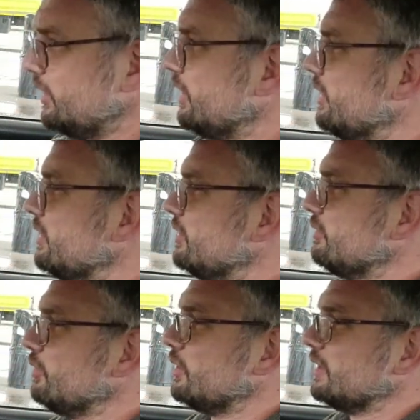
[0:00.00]

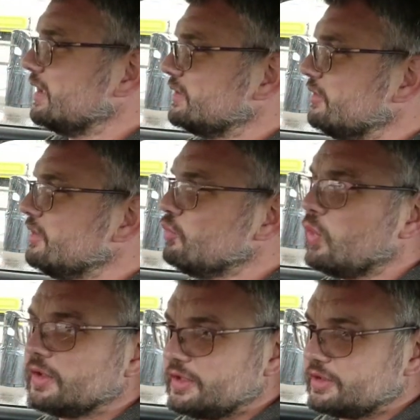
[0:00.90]
And while that's only
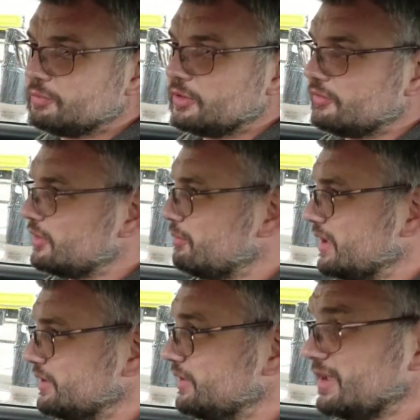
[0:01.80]
1 inch smaller than the
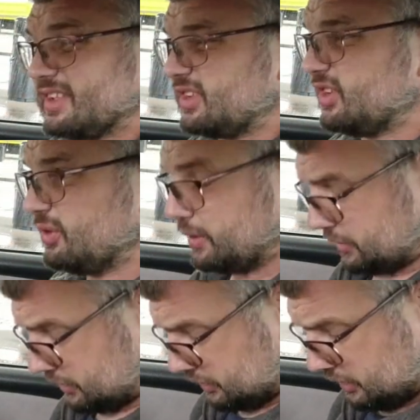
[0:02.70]
passenger, that's 2
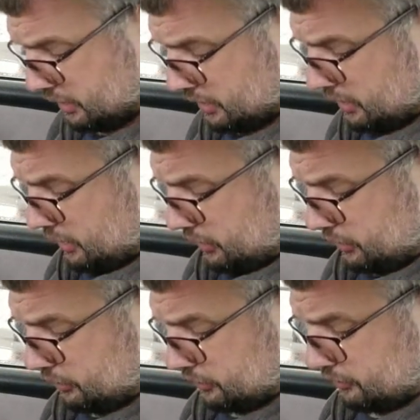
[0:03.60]
inch
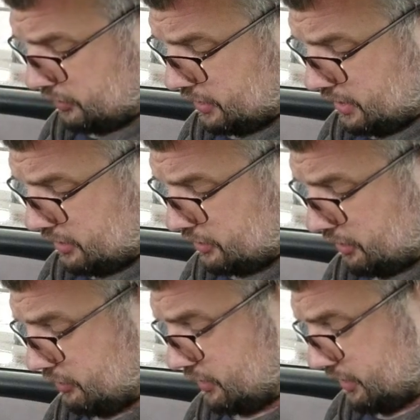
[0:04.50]
shorter than the
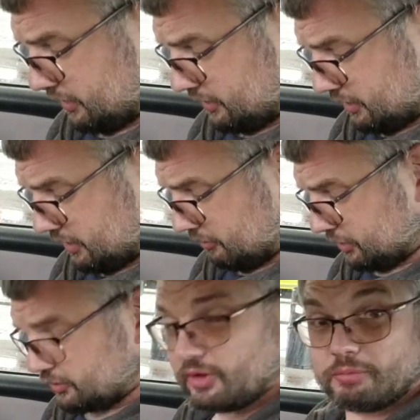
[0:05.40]
driver's side, and I'm
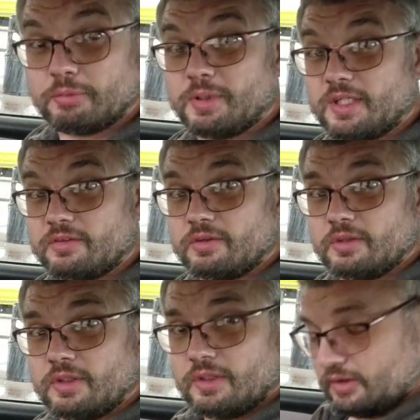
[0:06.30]
just not prepared
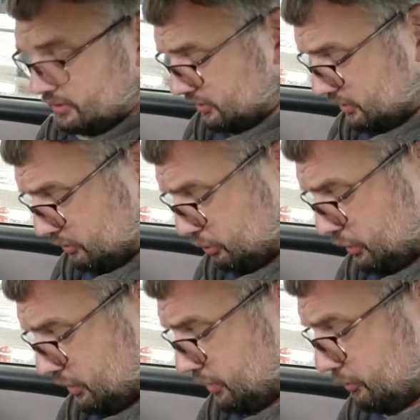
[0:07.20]
to
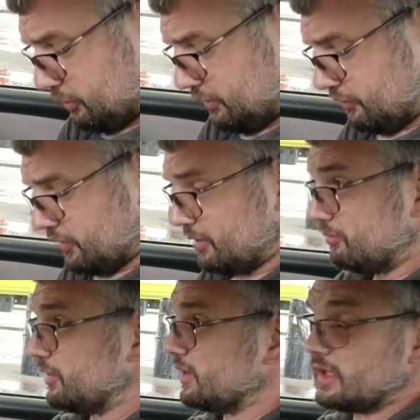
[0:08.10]
put up with
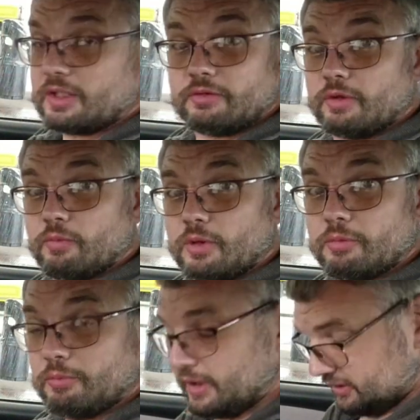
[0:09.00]
the incorrect
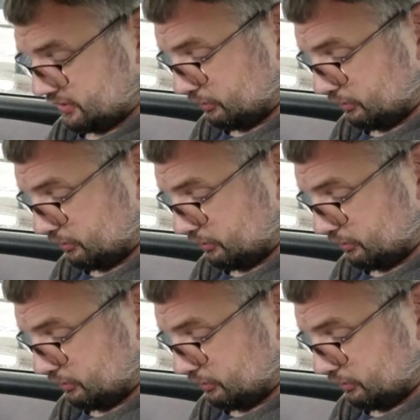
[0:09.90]
wiper blades.